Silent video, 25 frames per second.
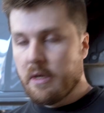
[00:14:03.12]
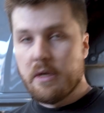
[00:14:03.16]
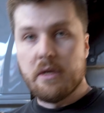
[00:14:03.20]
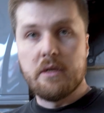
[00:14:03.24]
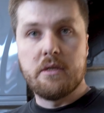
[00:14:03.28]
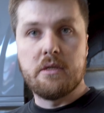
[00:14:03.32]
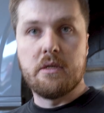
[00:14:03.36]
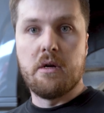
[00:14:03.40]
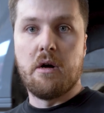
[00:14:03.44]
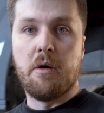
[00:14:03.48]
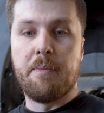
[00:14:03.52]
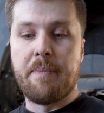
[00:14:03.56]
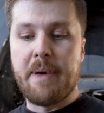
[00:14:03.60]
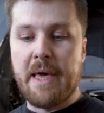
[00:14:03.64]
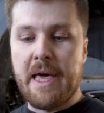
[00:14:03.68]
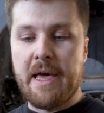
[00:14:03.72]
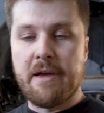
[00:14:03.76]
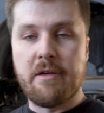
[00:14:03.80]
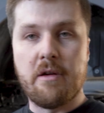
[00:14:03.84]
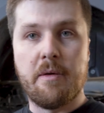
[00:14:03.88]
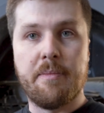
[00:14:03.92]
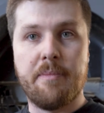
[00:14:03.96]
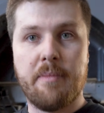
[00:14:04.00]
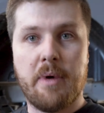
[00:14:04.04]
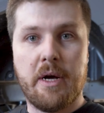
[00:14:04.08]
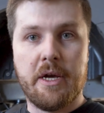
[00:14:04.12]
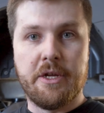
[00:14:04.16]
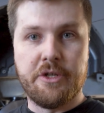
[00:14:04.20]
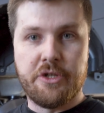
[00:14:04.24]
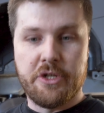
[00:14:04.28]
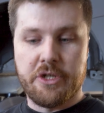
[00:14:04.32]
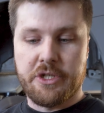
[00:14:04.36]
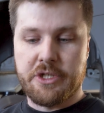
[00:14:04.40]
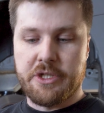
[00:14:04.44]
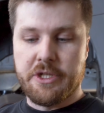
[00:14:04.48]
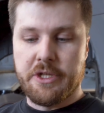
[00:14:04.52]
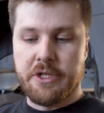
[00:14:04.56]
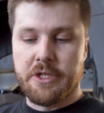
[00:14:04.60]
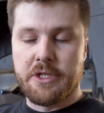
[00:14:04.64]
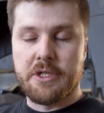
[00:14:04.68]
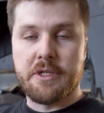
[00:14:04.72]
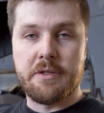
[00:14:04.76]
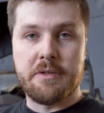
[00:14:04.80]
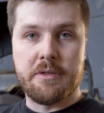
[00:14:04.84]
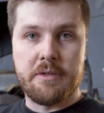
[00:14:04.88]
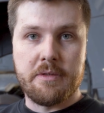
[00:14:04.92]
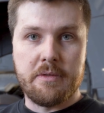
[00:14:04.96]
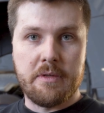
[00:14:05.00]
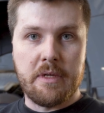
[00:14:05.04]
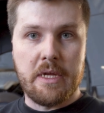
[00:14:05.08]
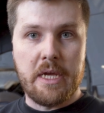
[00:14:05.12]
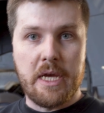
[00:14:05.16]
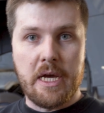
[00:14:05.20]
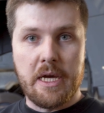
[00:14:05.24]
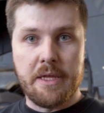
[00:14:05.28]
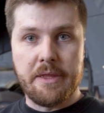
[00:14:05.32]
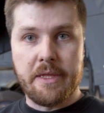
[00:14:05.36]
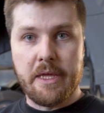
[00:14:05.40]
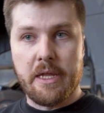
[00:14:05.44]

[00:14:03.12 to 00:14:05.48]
So I'll pair up my adjusters and